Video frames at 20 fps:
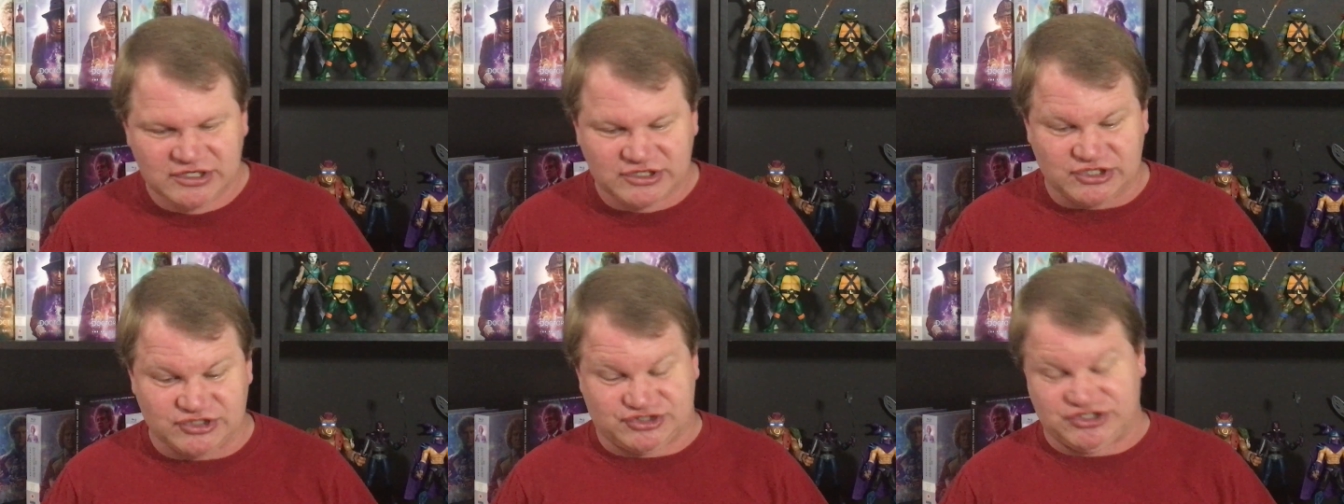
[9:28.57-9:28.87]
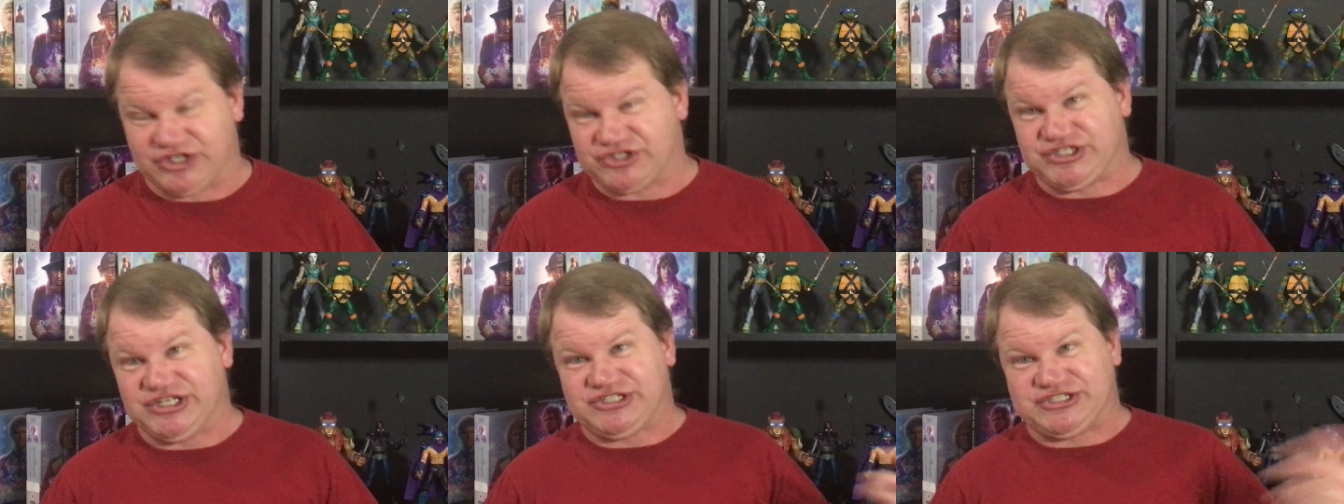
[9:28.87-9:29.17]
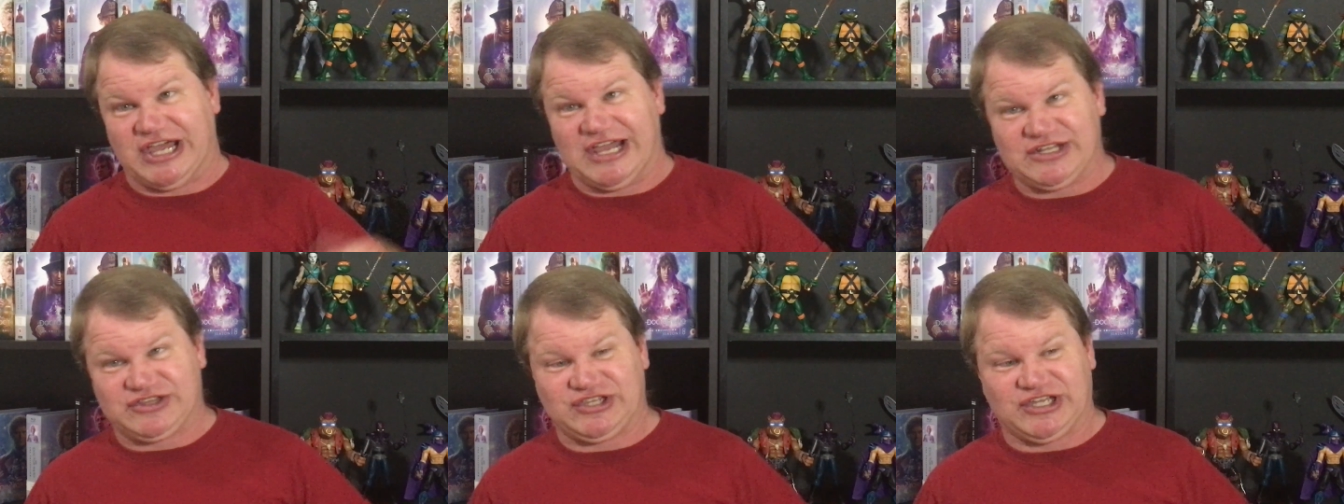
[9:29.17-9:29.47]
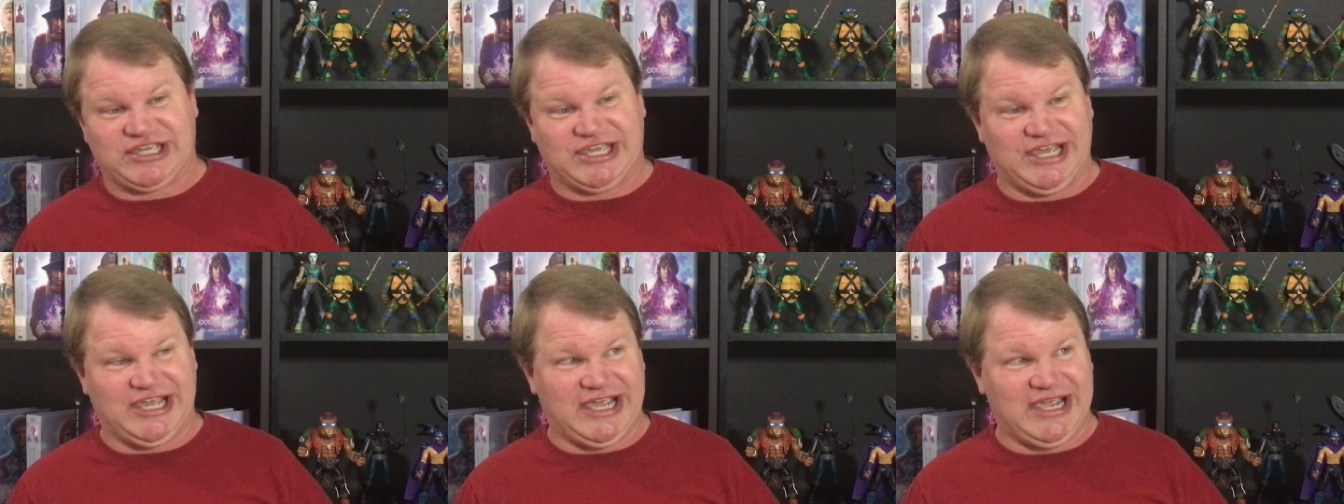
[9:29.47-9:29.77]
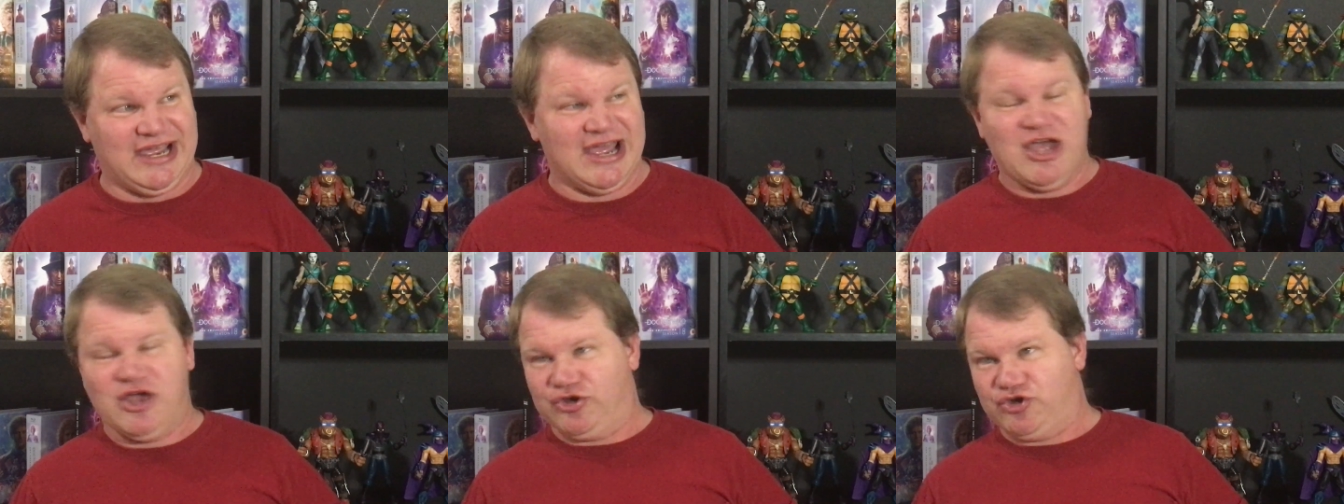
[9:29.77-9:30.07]
Because does she take the
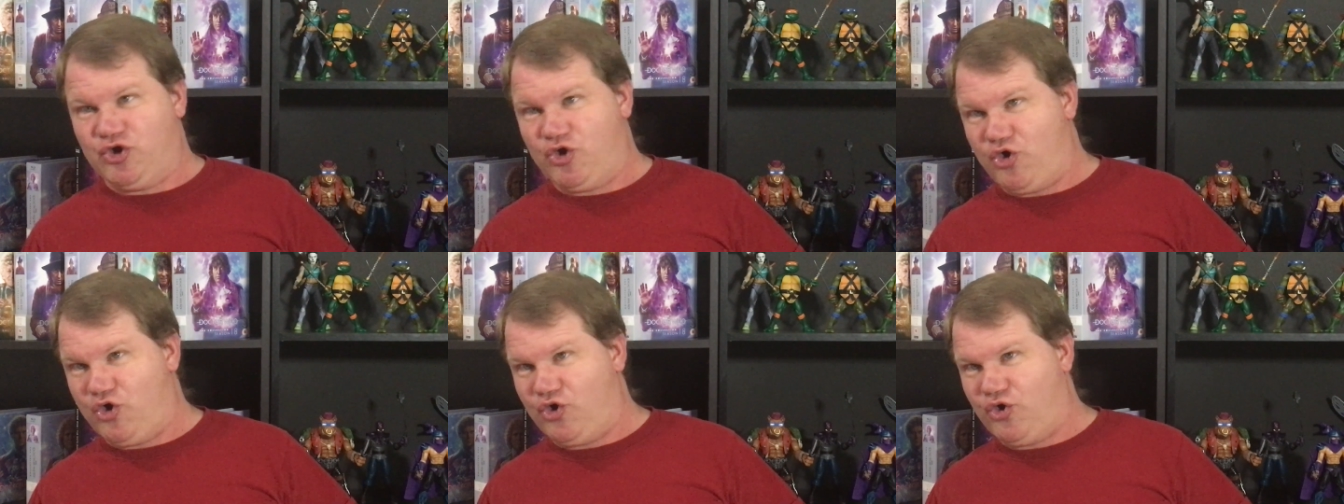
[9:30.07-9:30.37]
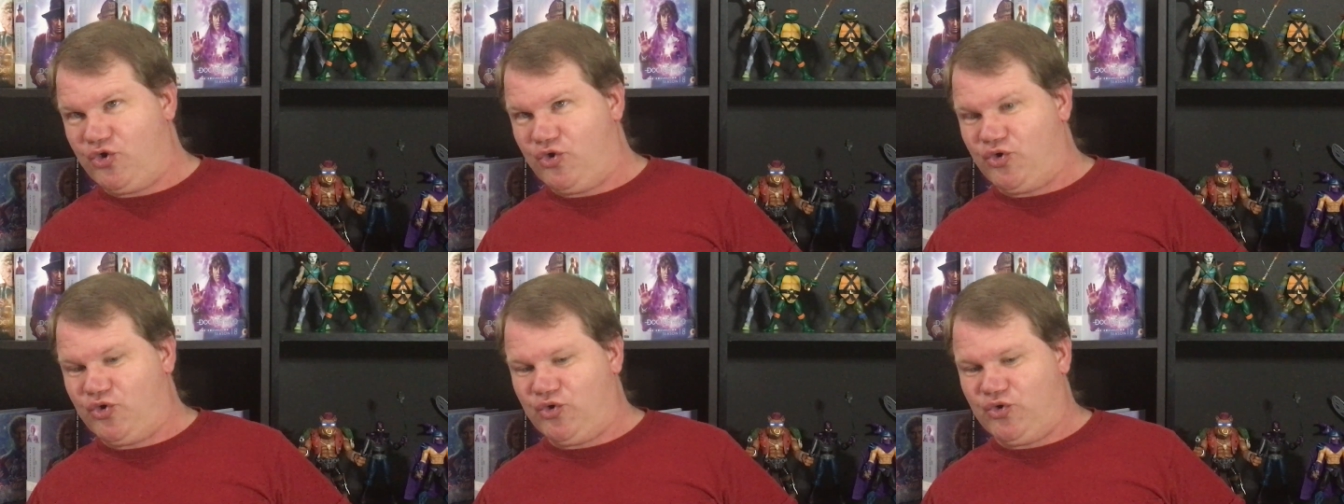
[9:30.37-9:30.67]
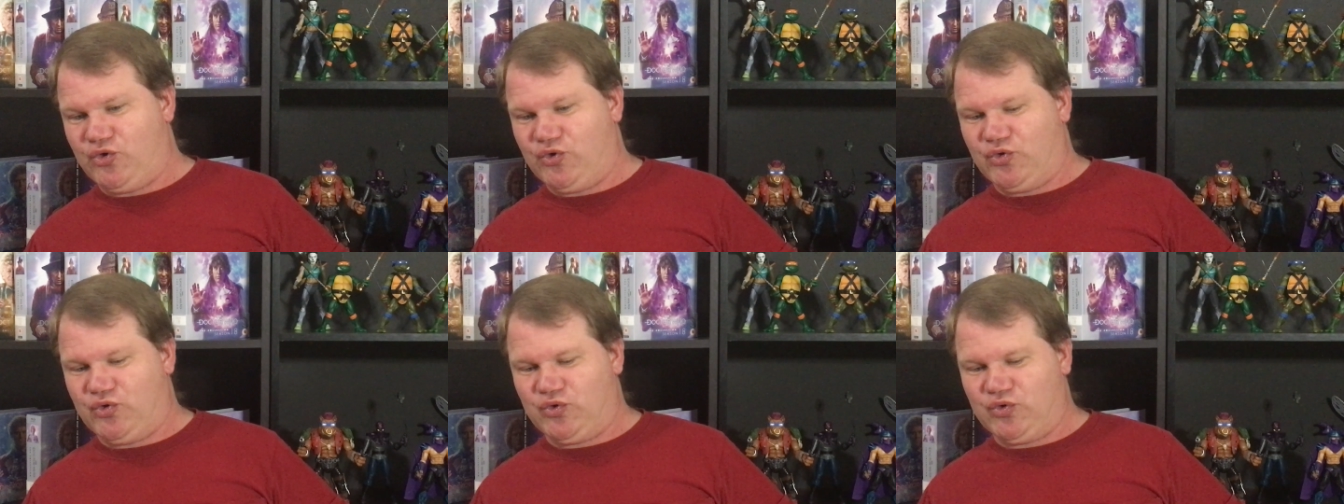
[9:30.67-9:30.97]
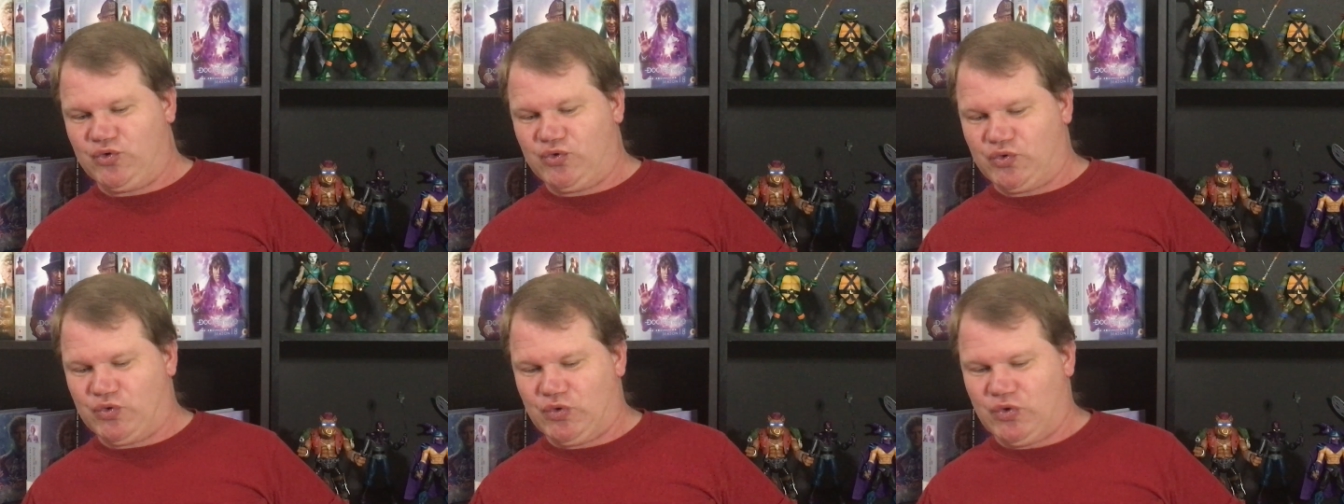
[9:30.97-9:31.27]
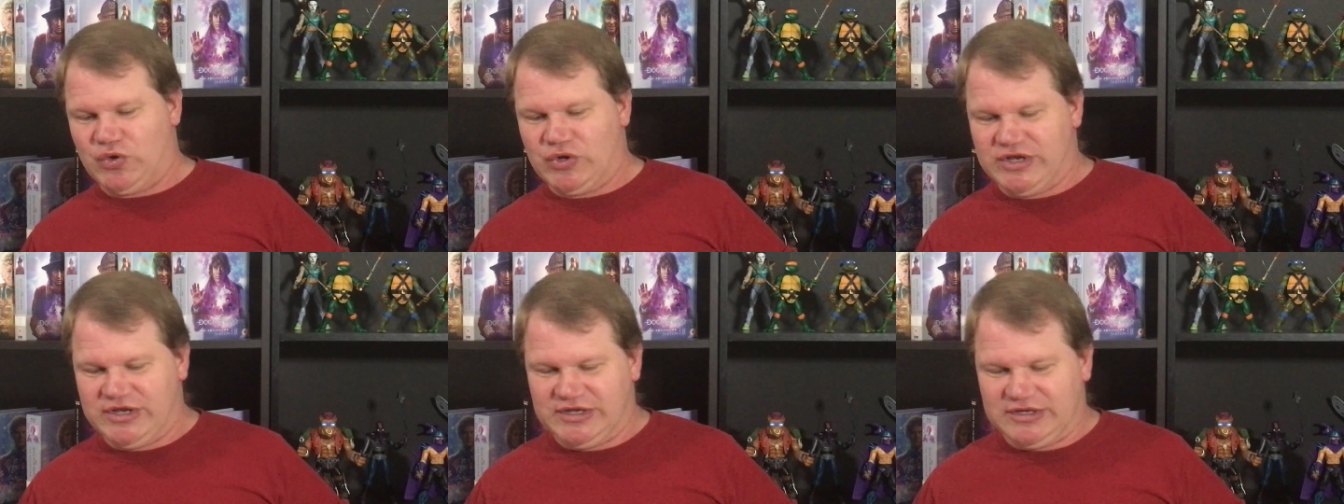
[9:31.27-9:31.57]
key?
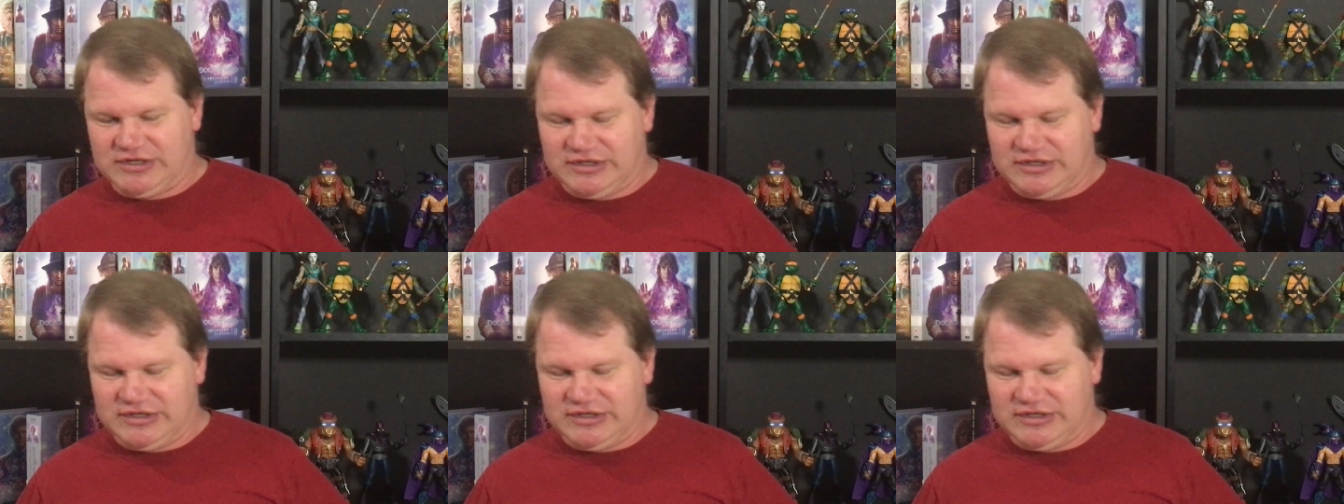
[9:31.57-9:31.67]
No.